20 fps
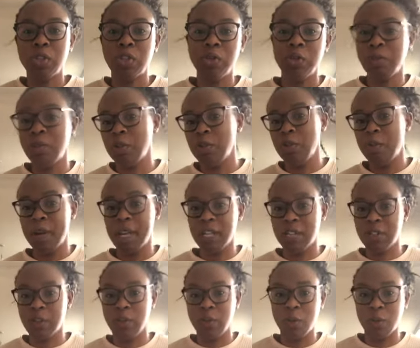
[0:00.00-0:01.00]
suits you
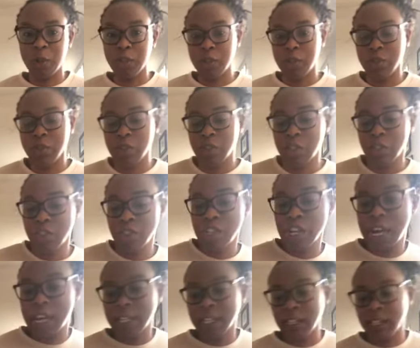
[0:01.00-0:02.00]
best, or what suits your
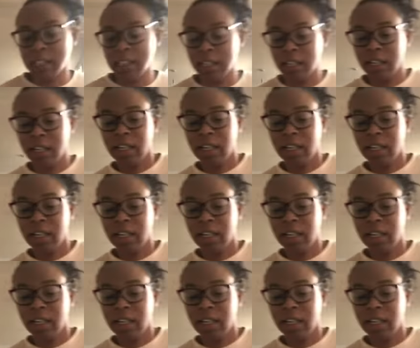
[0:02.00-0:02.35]
child,